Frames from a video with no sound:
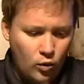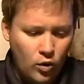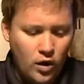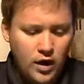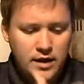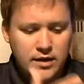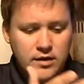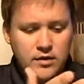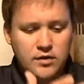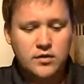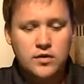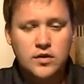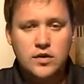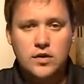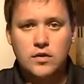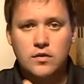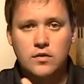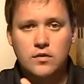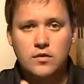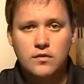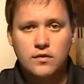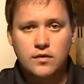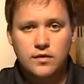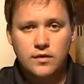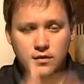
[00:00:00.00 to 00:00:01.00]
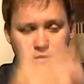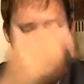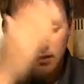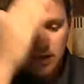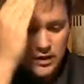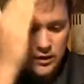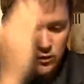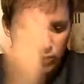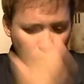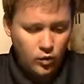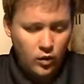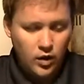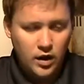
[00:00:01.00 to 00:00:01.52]
1, 2,
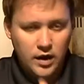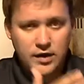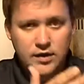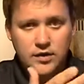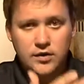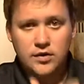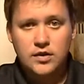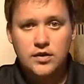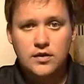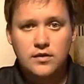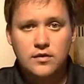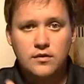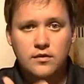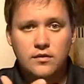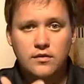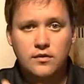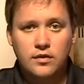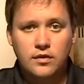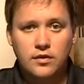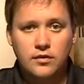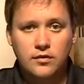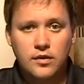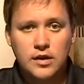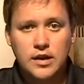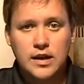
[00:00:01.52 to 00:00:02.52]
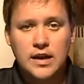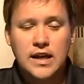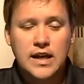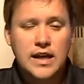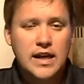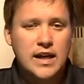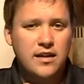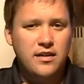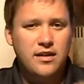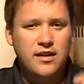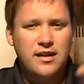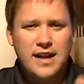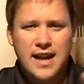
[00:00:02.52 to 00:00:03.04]
3, 1, 2, 3,
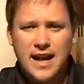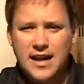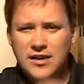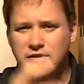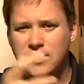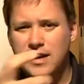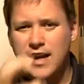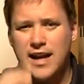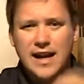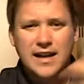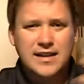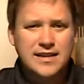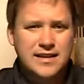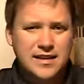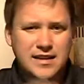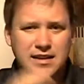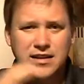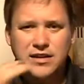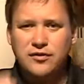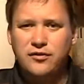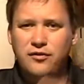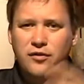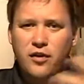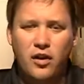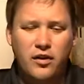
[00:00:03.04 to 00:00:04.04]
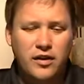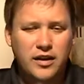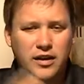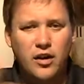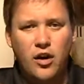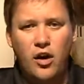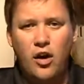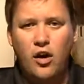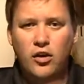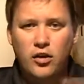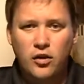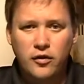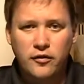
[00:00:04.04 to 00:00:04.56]
the natural accent is falling
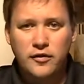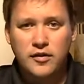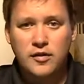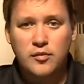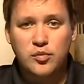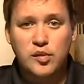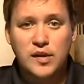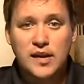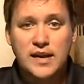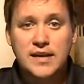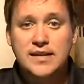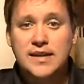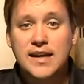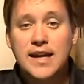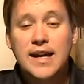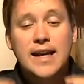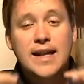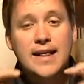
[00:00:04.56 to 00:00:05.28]
all over the place.